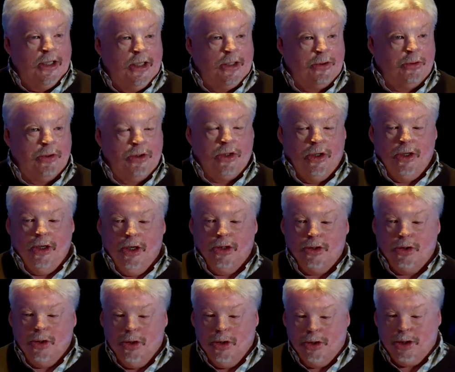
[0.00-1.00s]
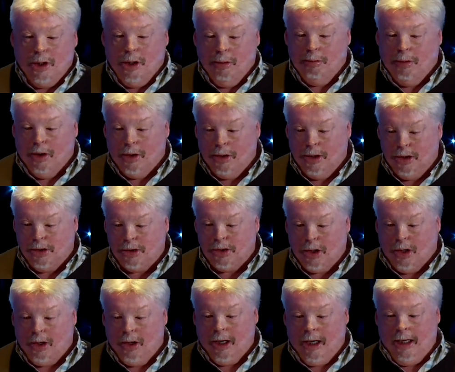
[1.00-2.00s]
this was a surgical body
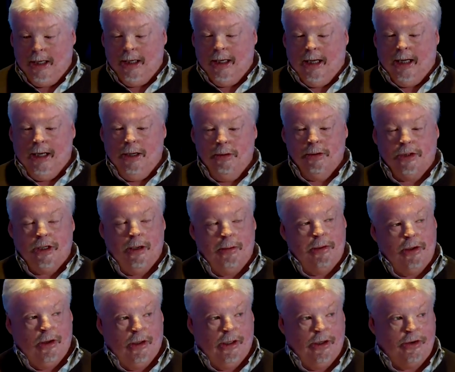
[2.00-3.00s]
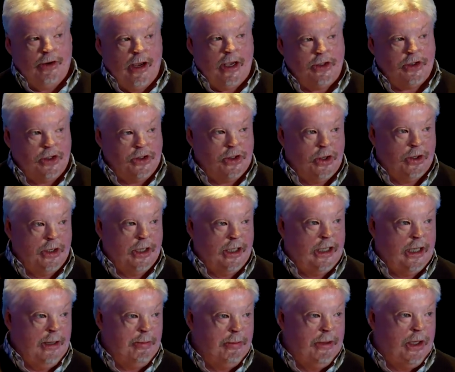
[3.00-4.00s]
stocking, and it was keeping all the dressings on
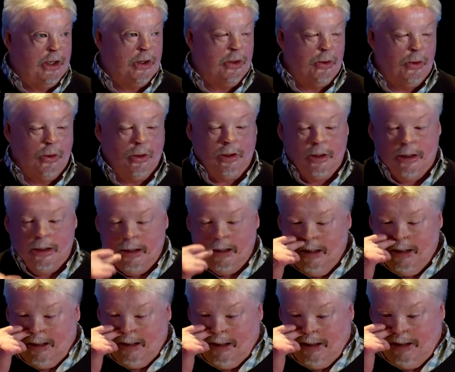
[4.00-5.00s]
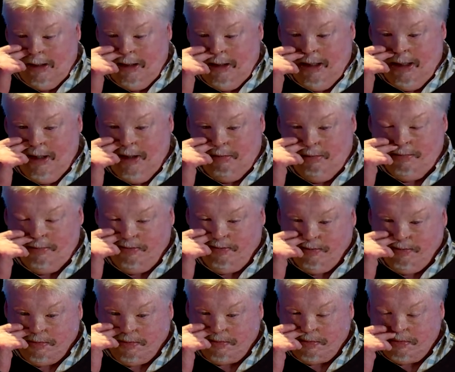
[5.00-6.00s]
to keep me cool.
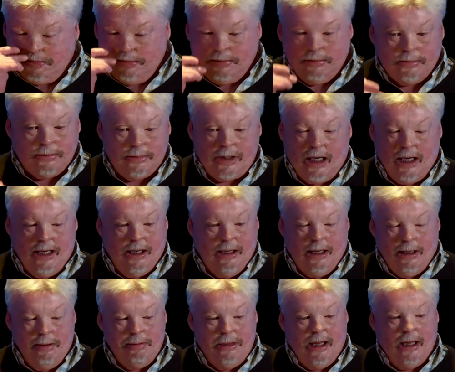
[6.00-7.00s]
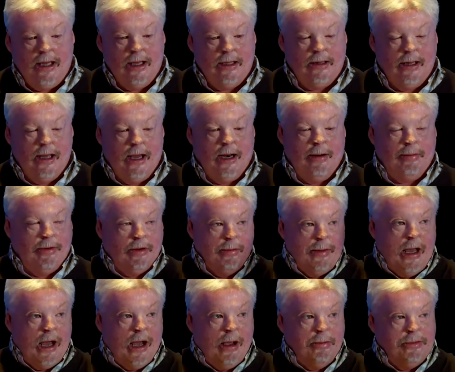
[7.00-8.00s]
And I'm lying there, and I've
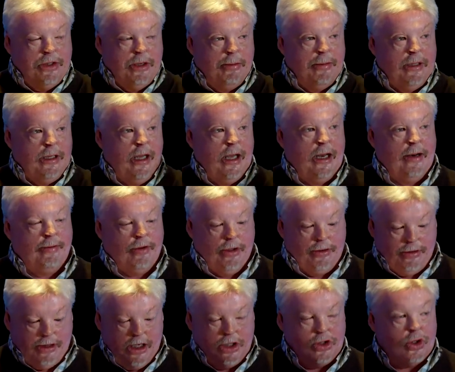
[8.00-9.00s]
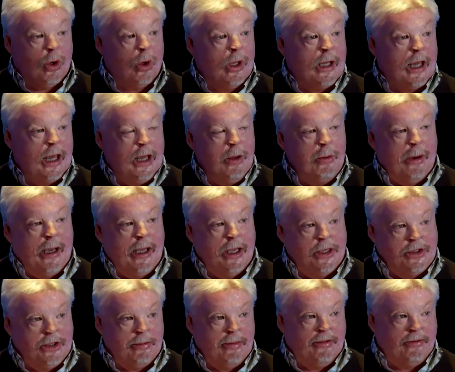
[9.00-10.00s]
got my arms up in the air. I've got things called
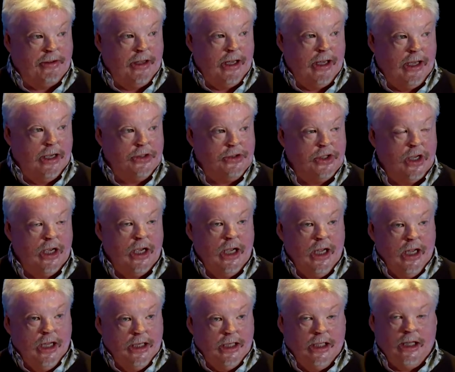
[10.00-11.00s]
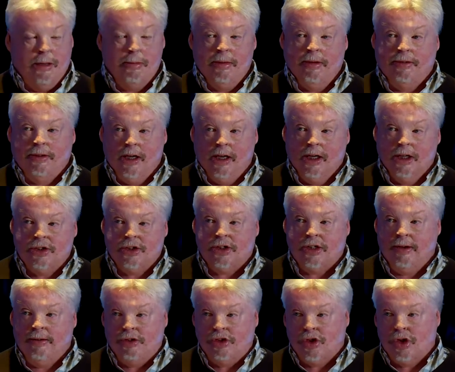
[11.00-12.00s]
K-wires in my fingers to keep my fingers
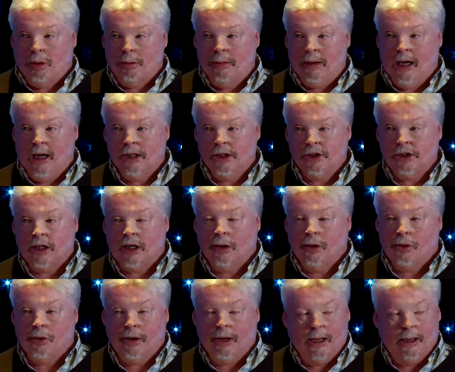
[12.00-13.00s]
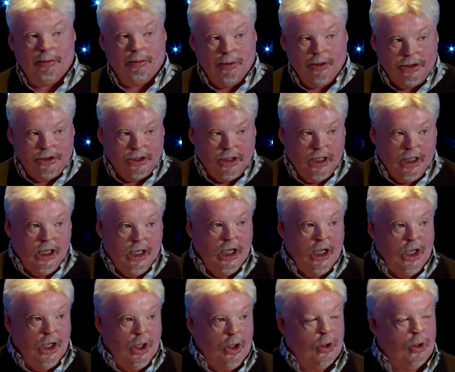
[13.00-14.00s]
stiff, stop my hands clawing up, which
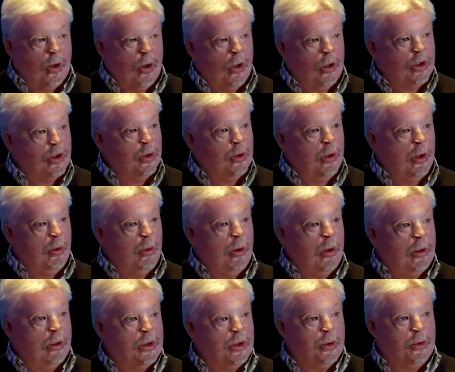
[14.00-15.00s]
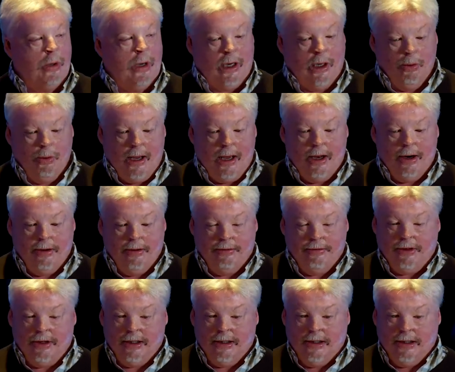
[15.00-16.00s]
you're all too well aware
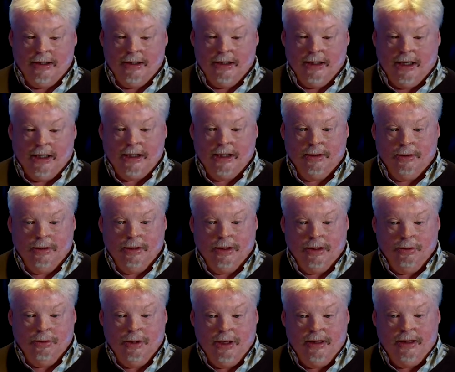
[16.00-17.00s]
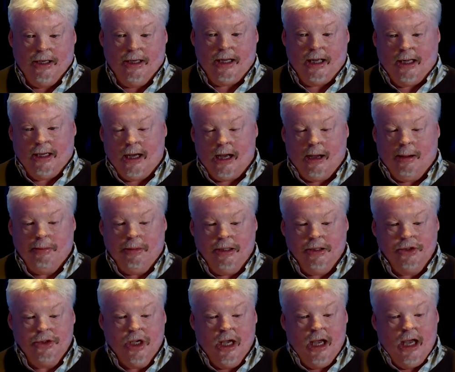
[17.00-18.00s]
of that the way that
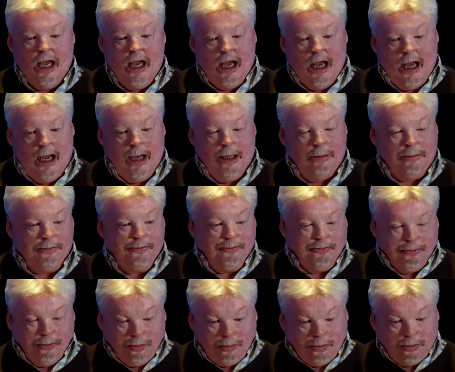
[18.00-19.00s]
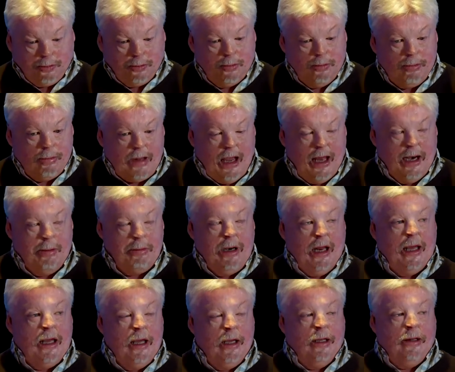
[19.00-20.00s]
happens. And
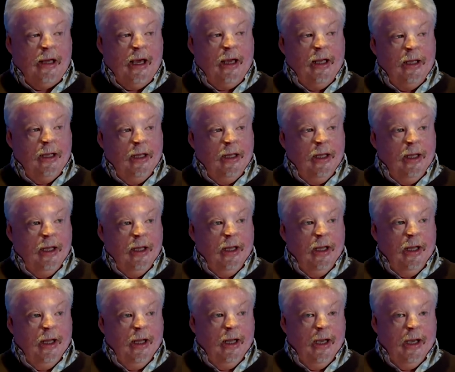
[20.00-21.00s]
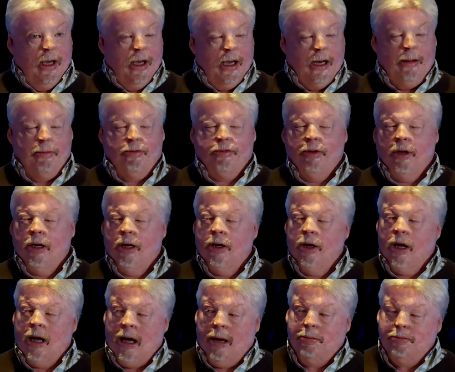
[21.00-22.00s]
I'm lying there, and I'm
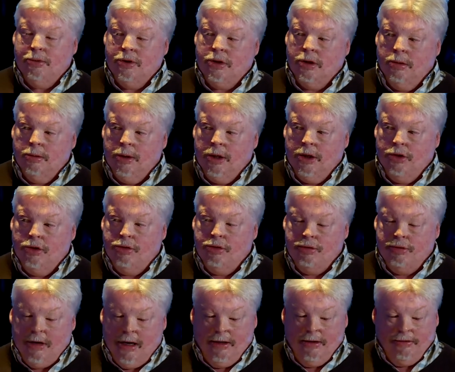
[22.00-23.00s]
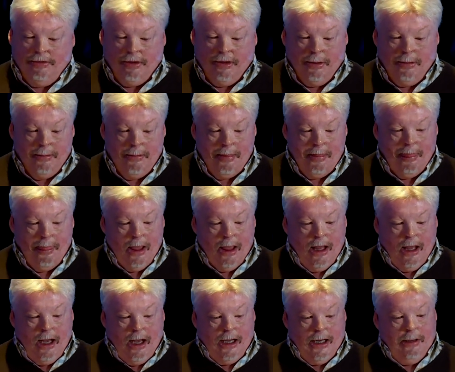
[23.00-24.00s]
feeling absolutely dreadful.
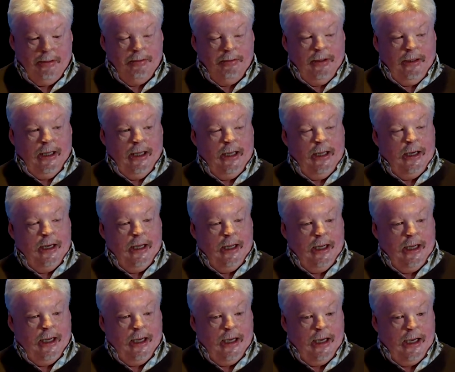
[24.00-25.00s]
And I'm lying,